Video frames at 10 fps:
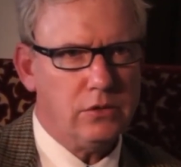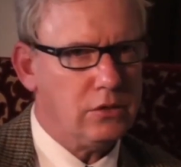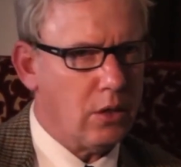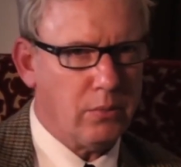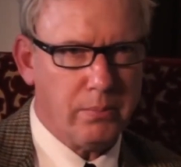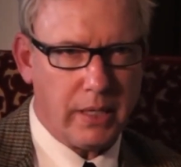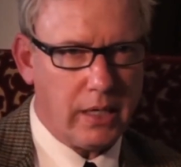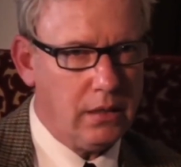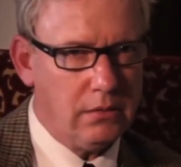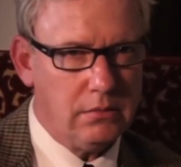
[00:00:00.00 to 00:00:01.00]
Don't
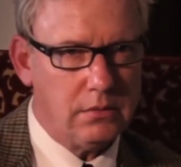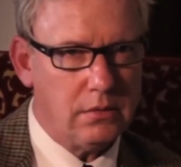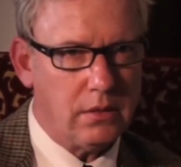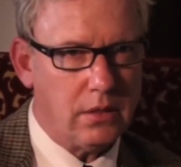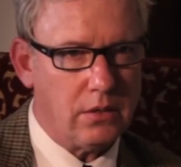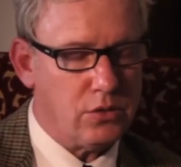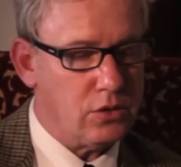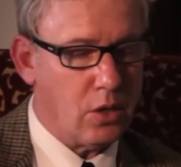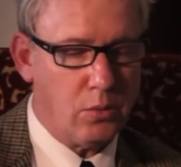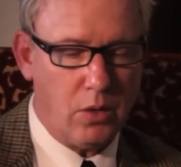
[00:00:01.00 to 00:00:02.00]
be.
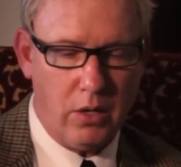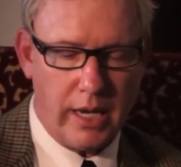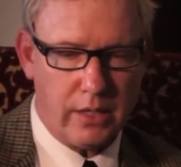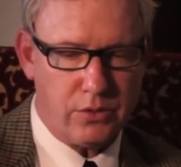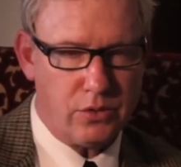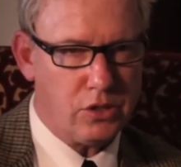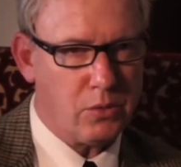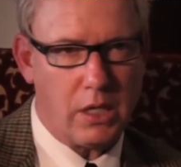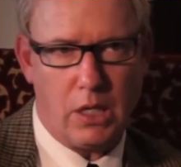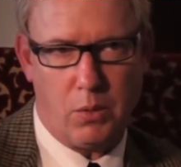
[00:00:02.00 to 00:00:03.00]
There's no wrong answers
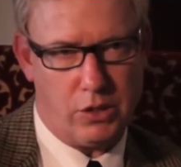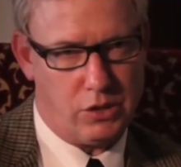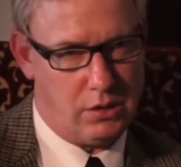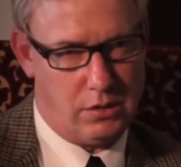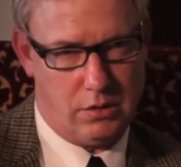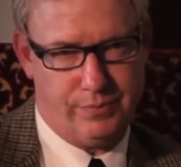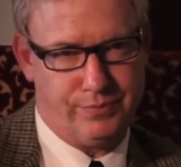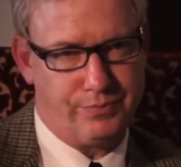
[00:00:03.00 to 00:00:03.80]
to any questions.